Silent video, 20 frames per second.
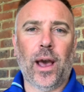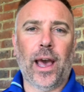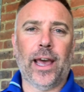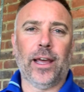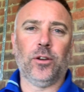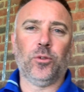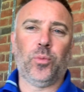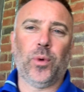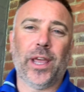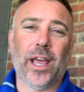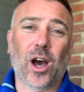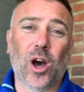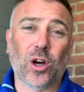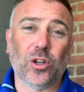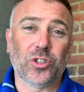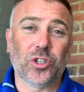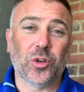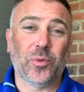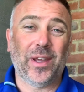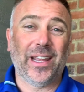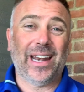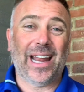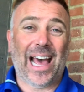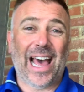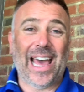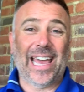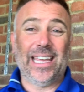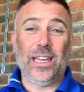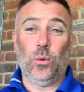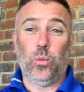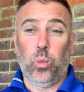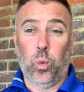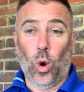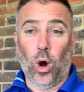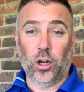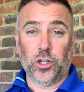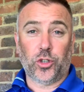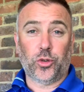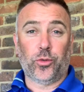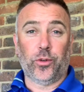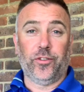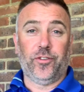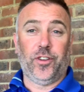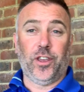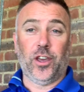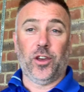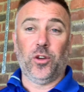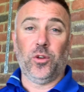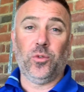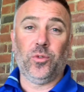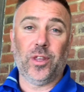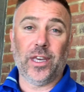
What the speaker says: and we are doing a watch review.